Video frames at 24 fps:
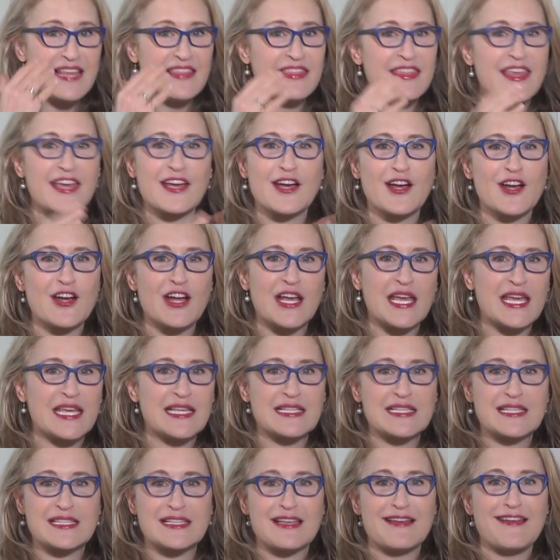There
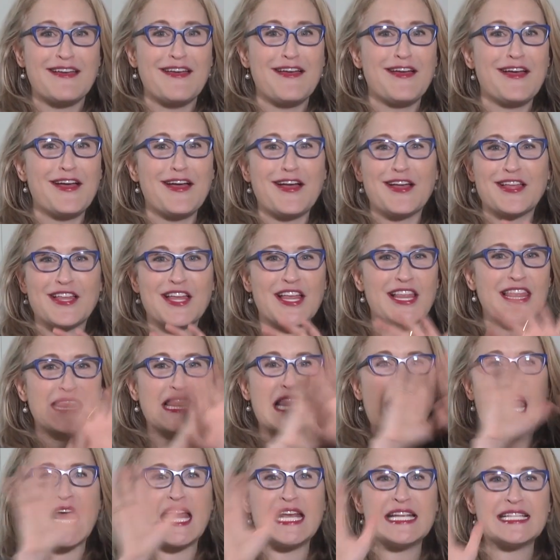is
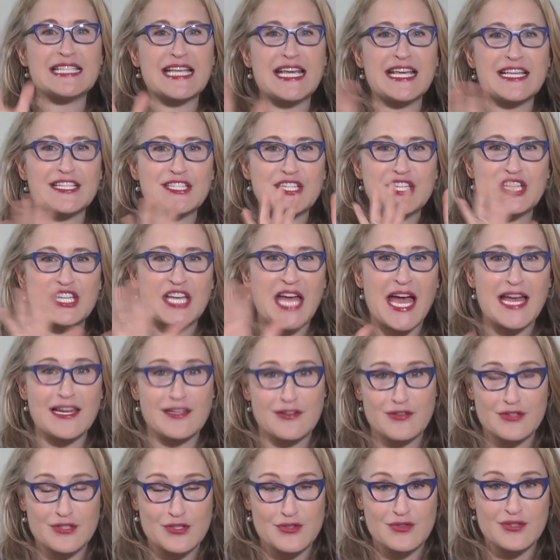light and
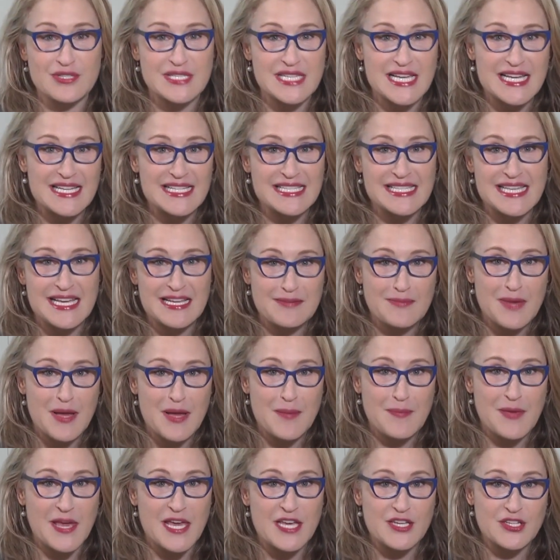shadows, or as I say to my
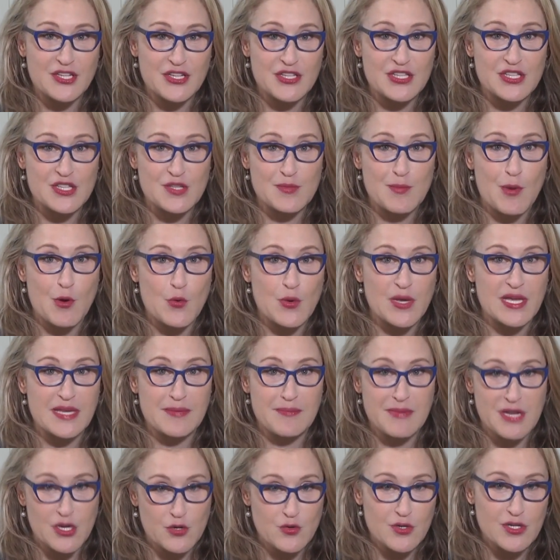patients, smoke and
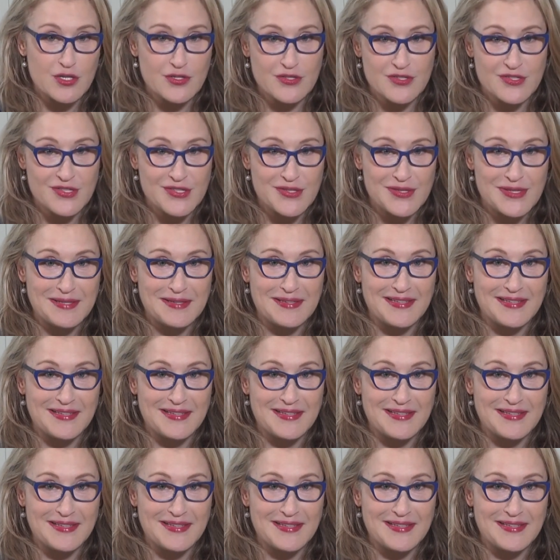mirrors.